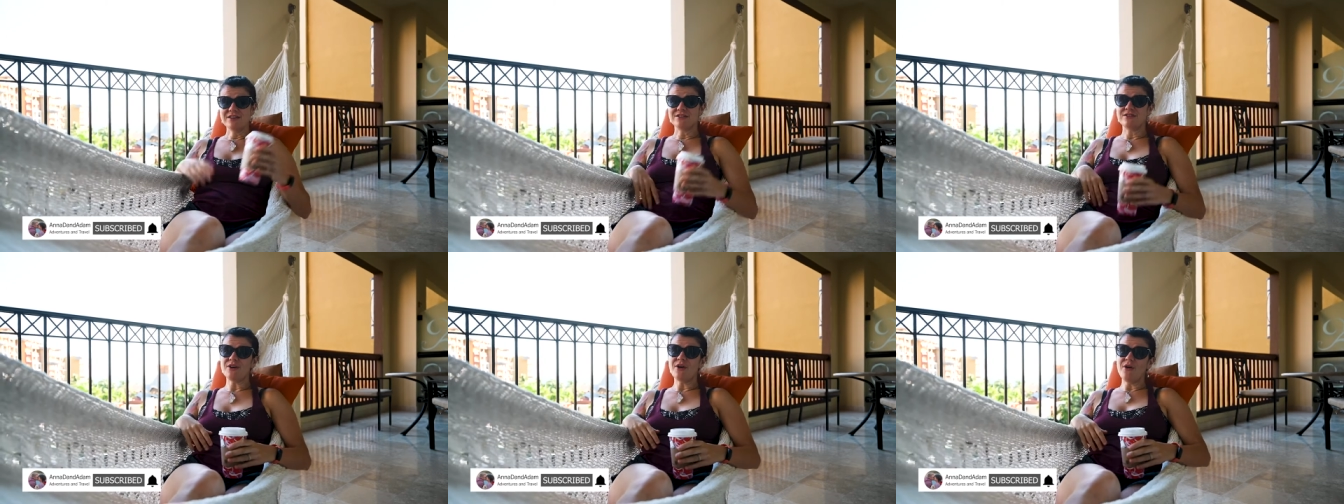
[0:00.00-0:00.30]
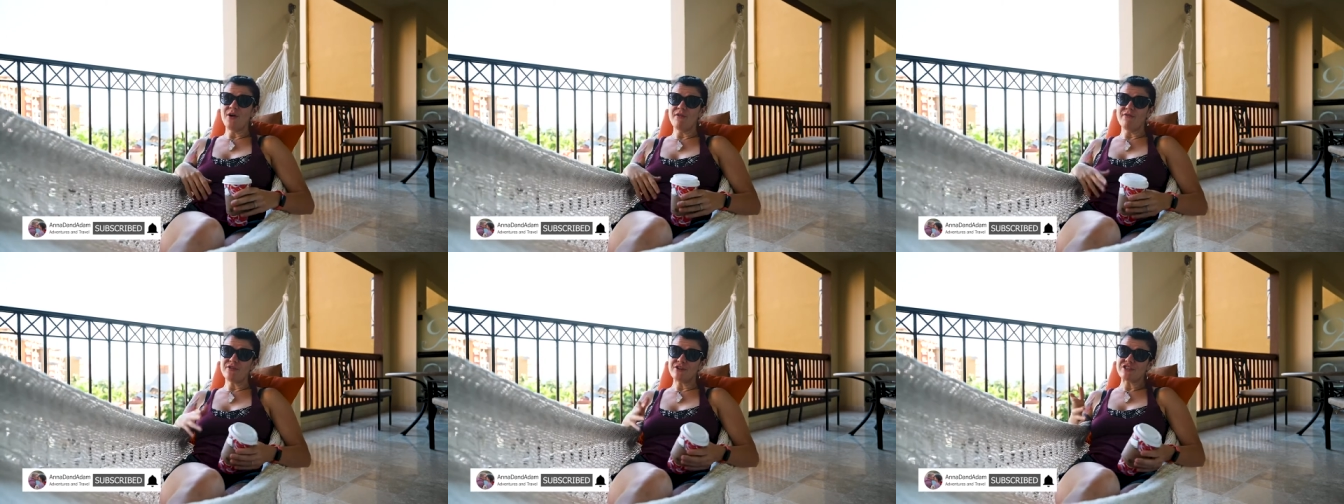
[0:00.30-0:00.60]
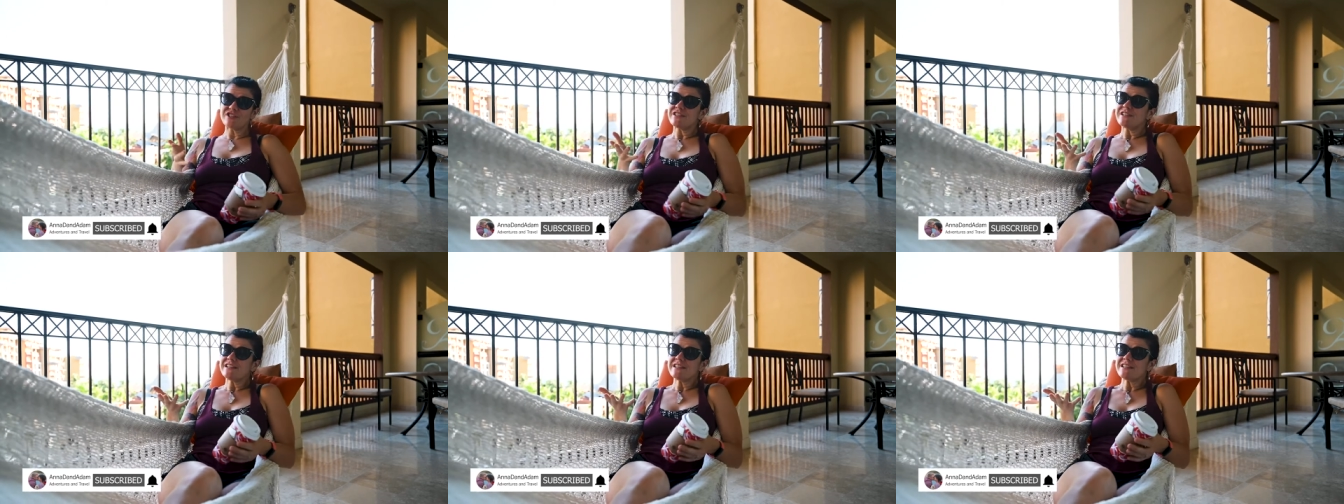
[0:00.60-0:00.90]
So
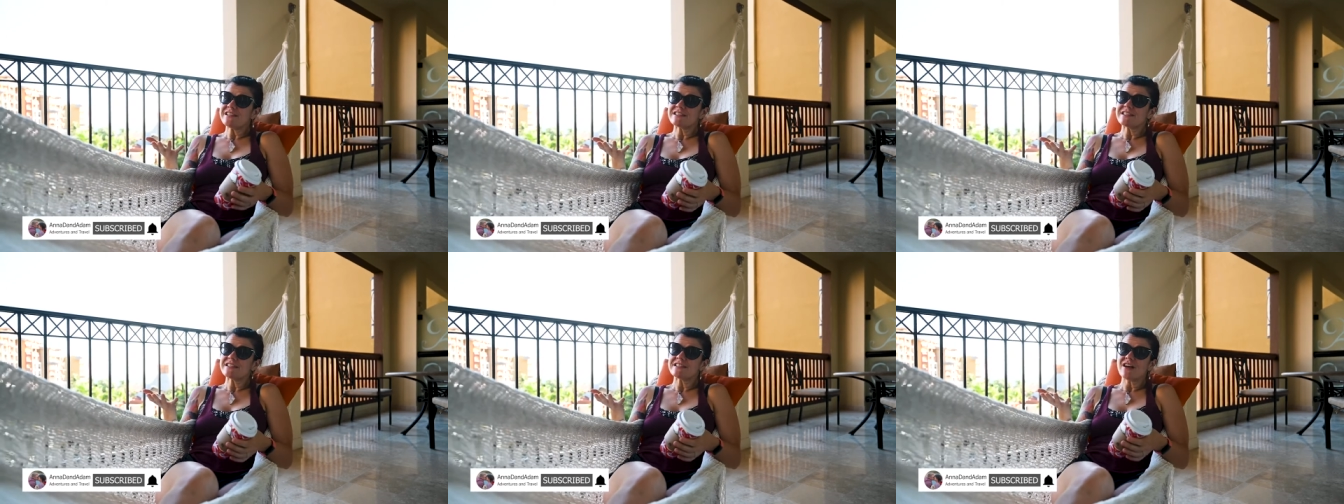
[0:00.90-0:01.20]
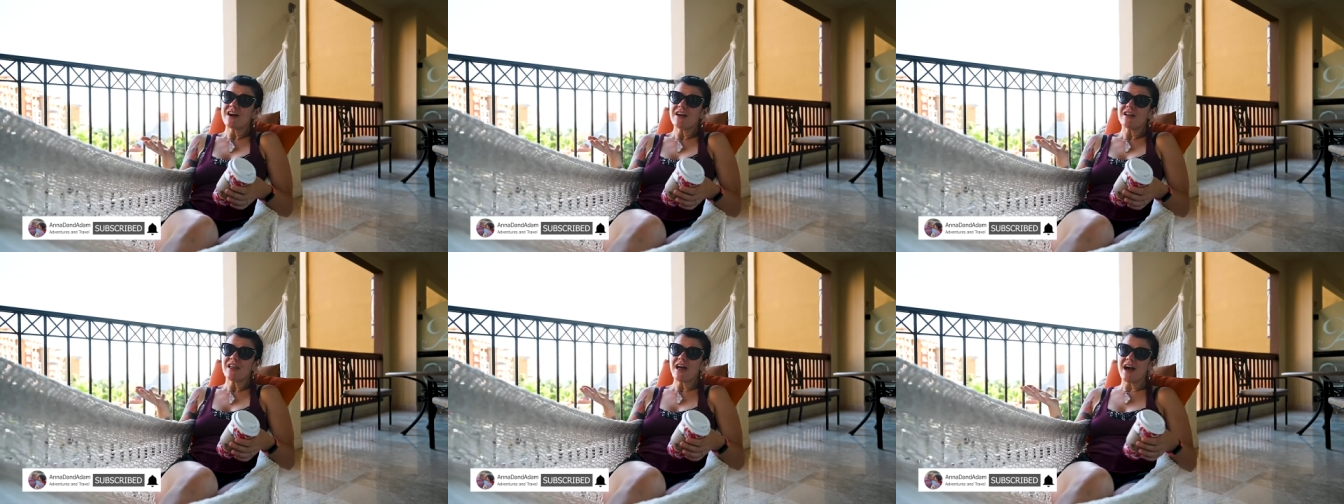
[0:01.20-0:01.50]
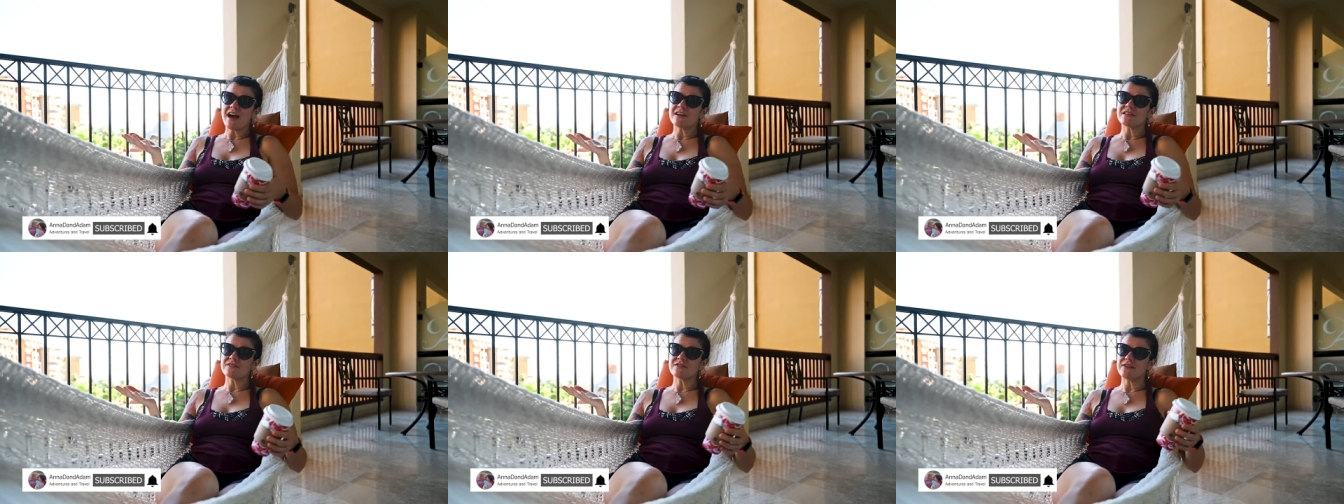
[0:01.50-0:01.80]
unfortunately, this is our
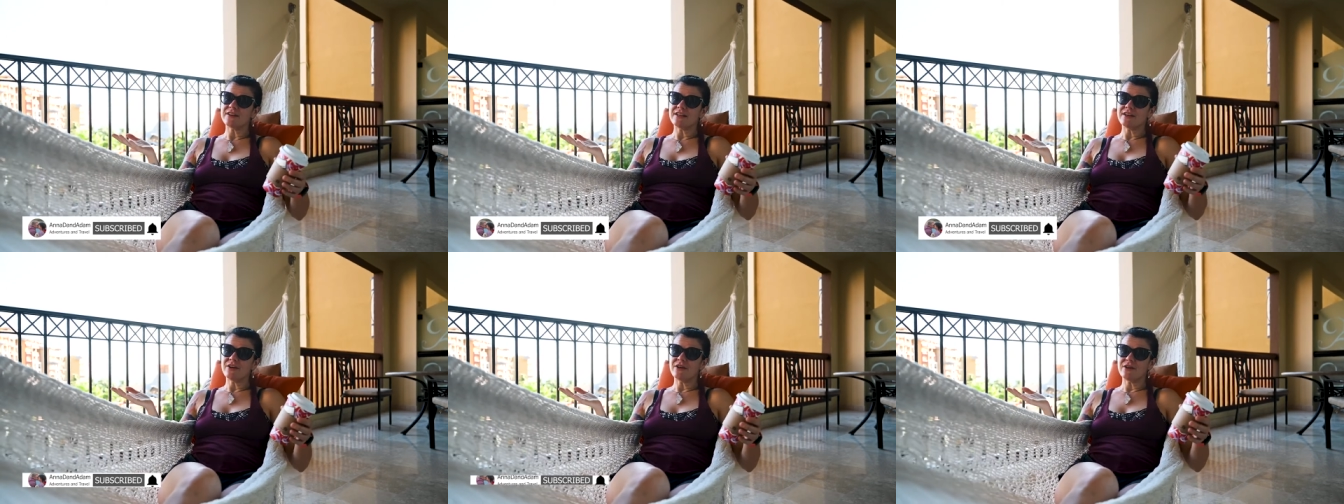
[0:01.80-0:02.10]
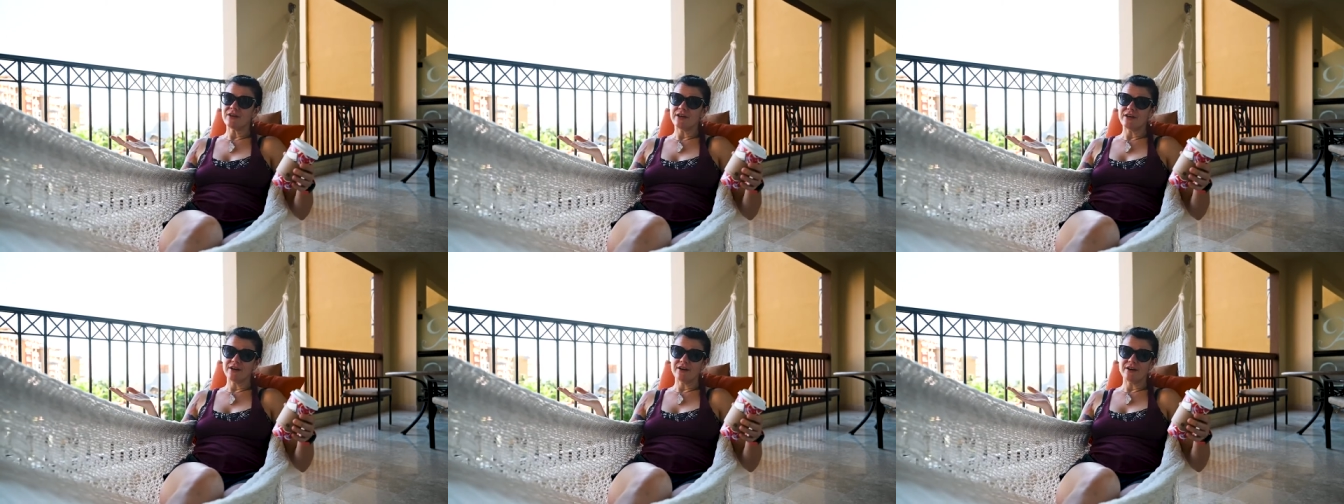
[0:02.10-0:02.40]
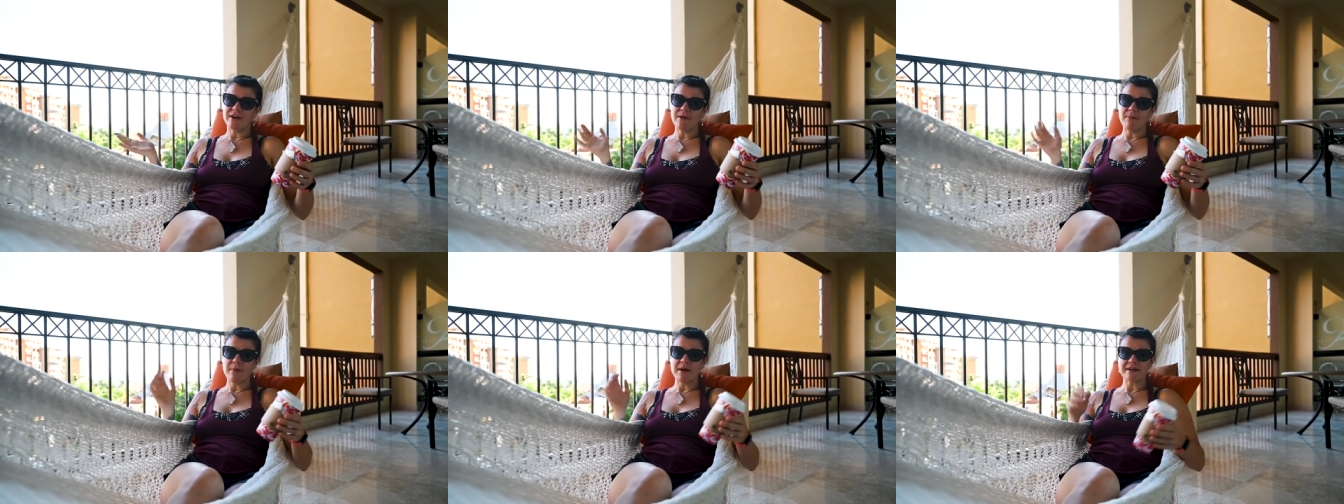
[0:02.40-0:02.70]
last video here
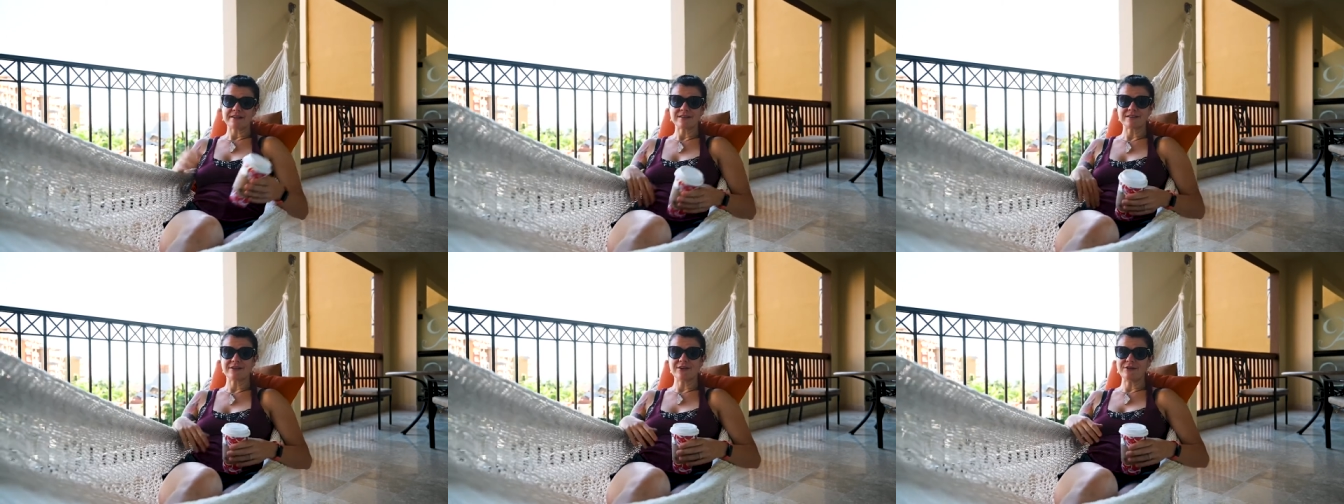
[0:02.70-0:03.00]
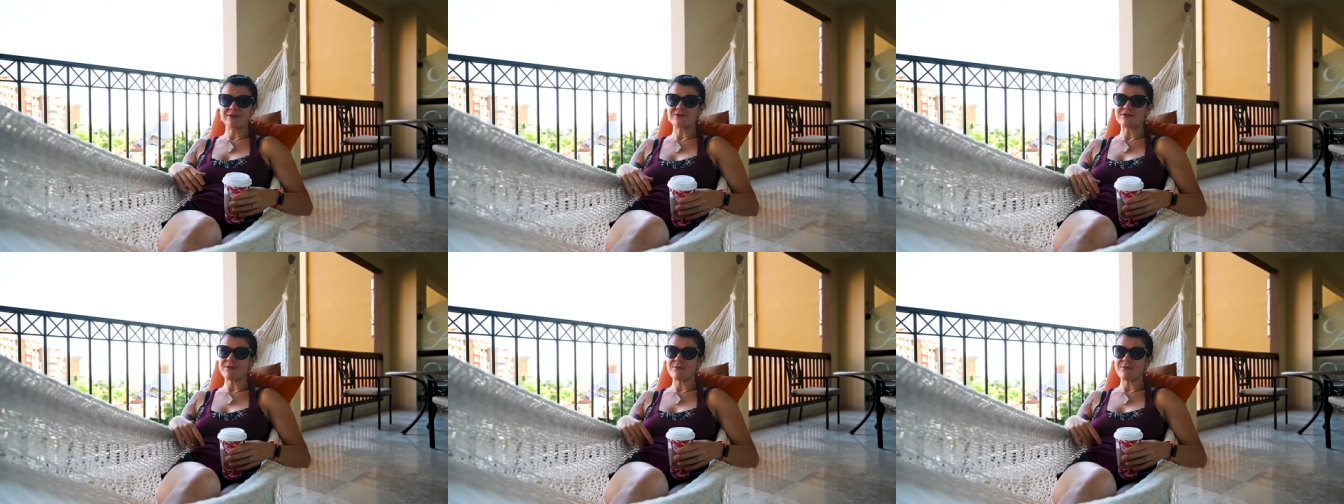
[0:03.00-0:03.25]
in Mexico.